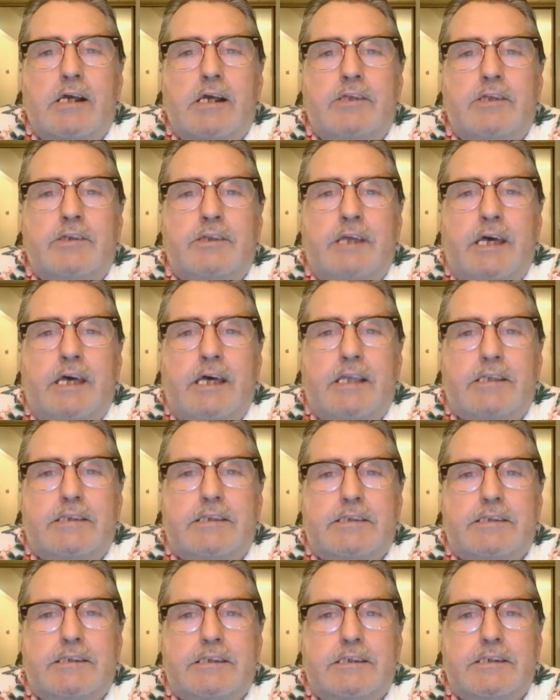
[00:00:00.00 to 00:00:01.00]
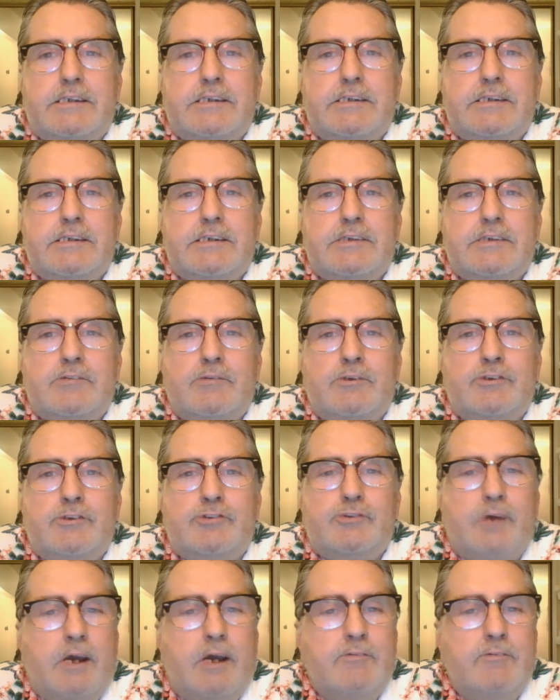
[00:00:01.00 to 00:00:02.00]
That when
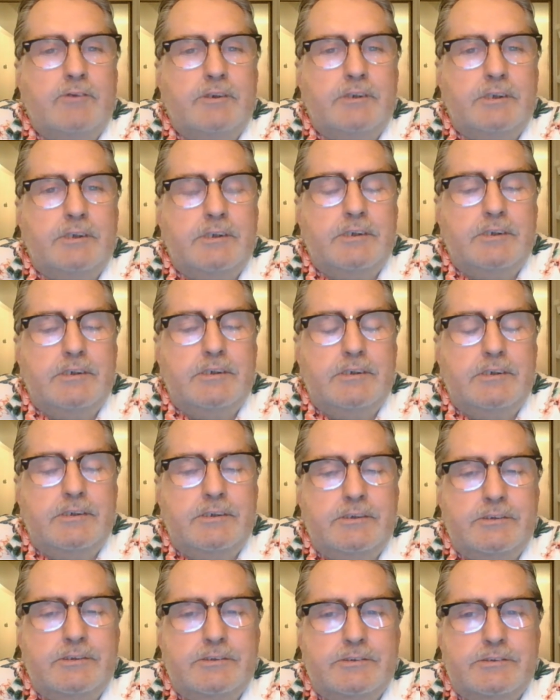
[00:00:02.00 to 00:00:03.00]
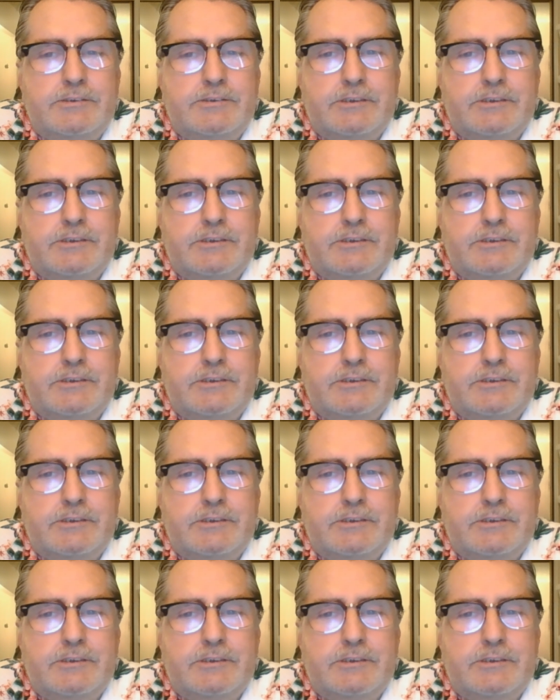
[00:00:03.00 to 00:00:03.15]
traveling, his